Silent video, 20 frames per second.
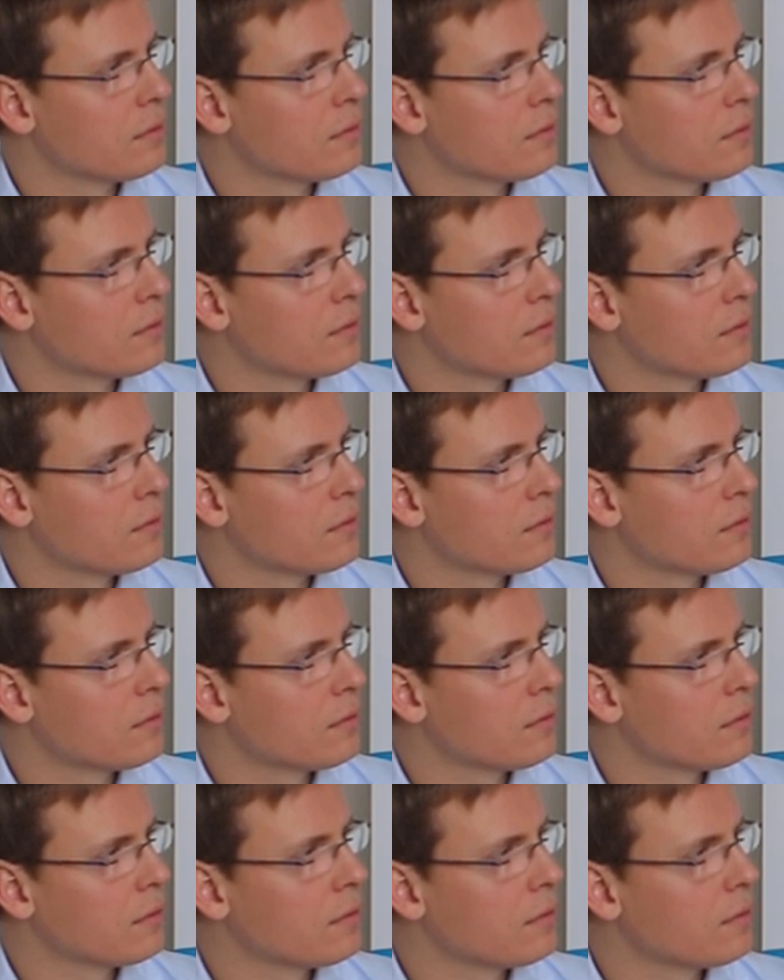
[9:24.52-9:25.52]

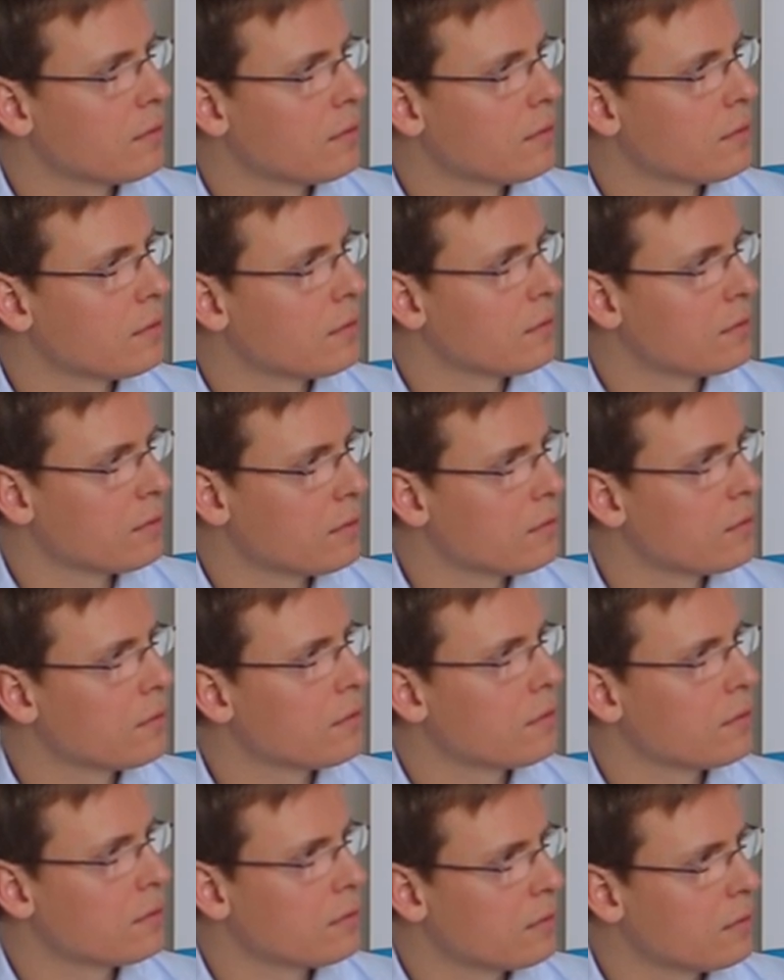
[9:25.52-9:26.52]

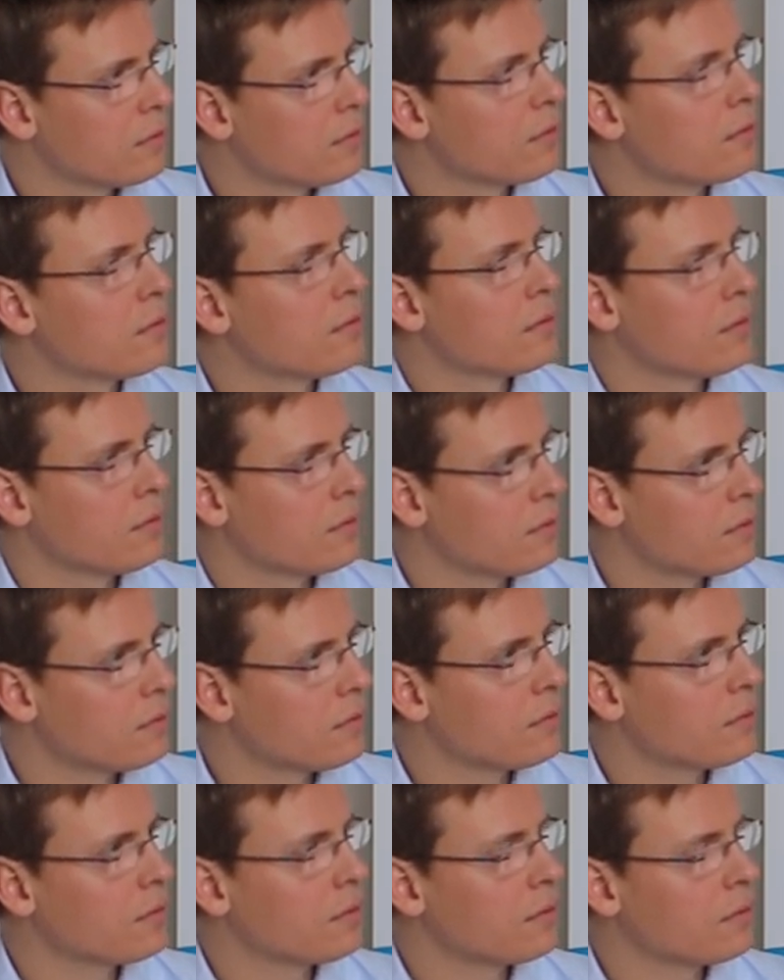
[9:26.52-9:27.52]

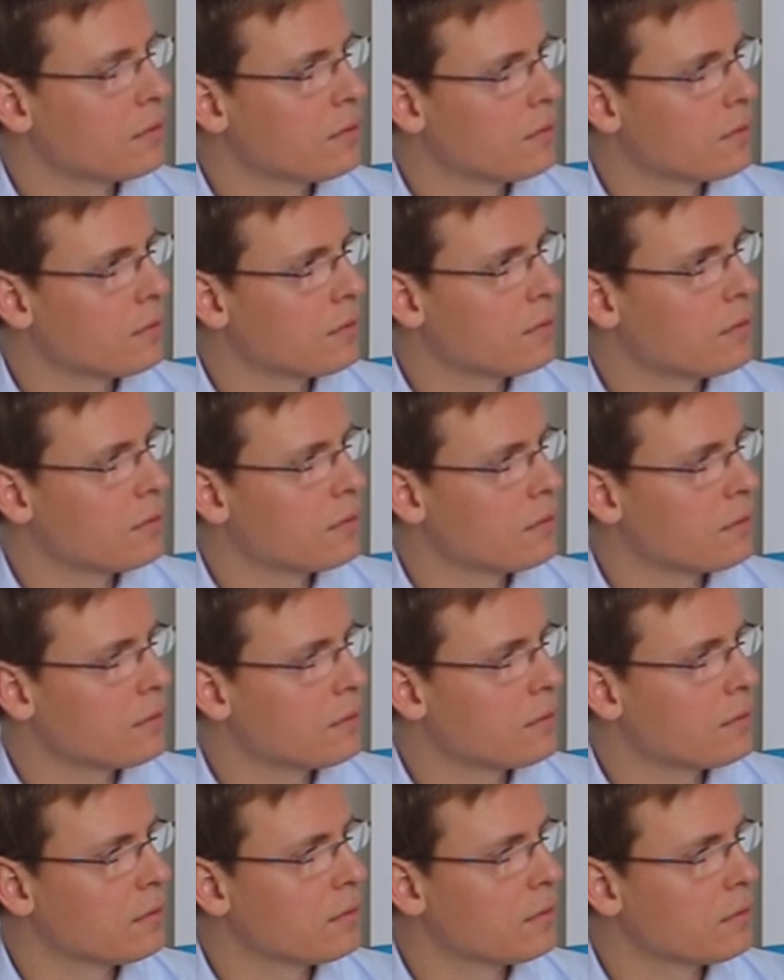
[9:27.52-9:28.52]

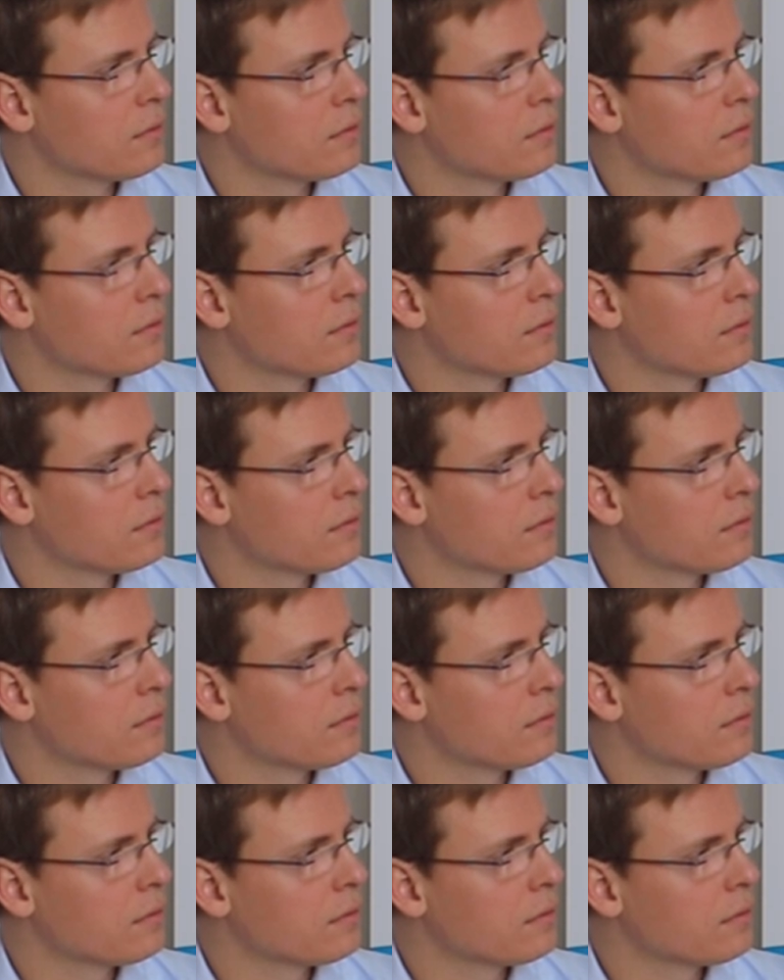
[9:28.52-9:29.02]
[no speech]